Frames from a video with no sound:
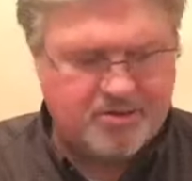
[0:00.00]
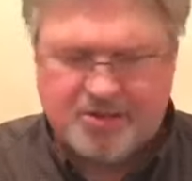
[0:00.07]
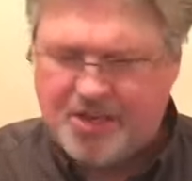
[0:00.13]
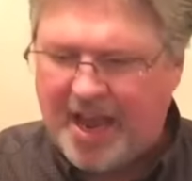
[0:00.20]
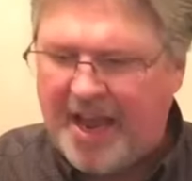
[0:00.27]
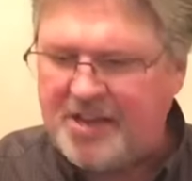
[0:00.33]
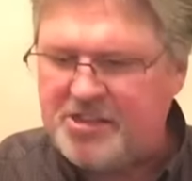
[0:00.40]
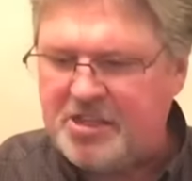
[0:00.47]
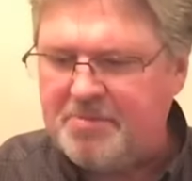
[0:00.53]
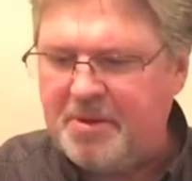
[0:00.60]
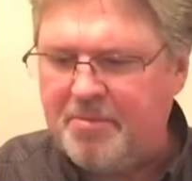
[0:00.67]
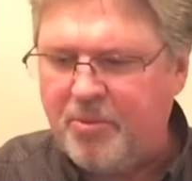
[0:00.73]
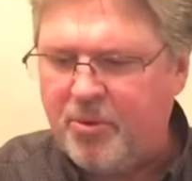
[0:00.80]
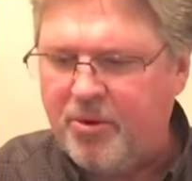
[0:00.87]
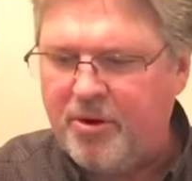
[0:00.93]
this has to be
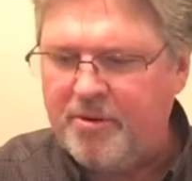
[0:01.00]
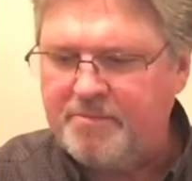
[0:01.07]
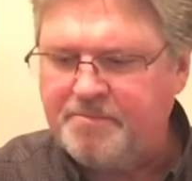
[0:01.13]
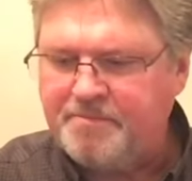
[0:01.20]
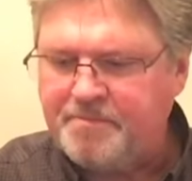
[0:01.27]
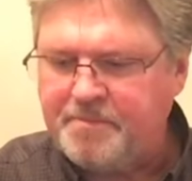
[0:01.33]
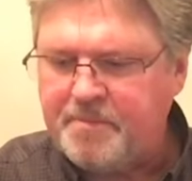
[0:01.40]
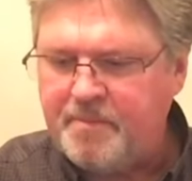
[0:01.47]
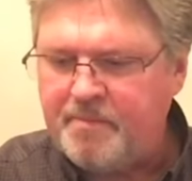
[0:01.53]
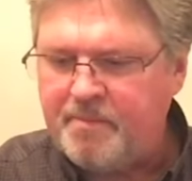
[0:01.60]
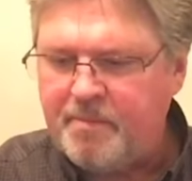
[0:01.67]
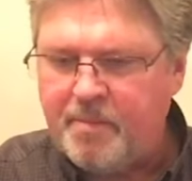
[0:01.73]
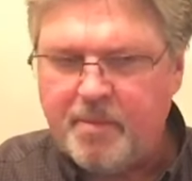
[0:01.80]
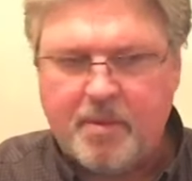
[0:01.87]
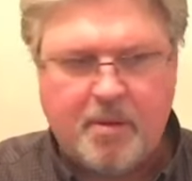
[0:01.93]
more
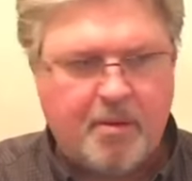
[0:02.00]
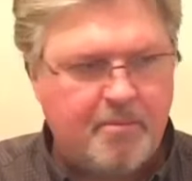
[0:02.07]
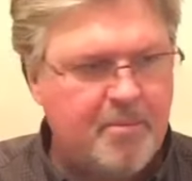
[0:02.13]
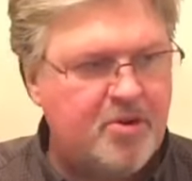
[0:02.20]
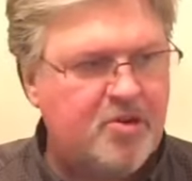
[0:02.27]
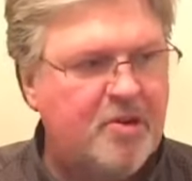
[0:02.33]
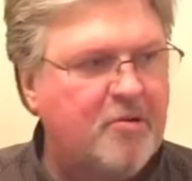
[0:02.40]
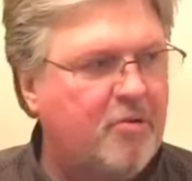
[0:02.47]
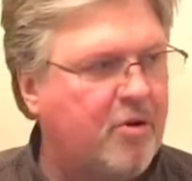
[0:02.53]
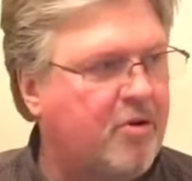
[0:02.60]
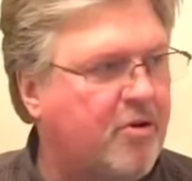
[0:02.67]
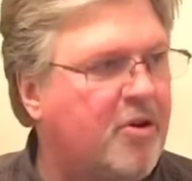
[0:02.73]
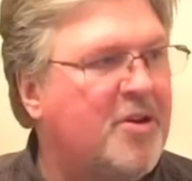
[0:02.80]
material.